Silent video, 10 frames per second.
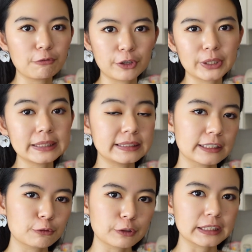very
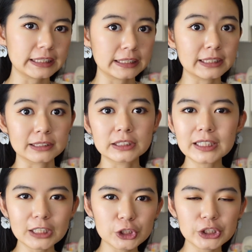different heat
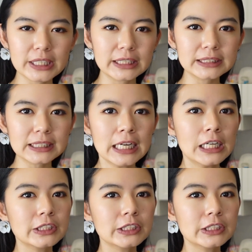conductions.